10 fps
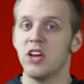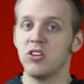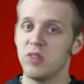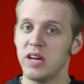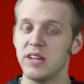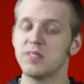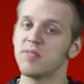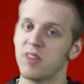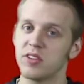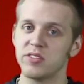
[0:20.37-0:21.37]
you need to
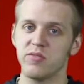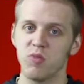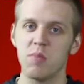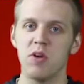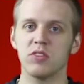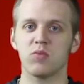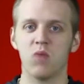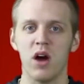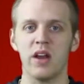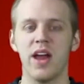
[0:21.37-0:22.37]
first and foremost
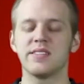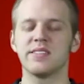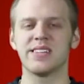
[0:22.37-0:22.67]
run as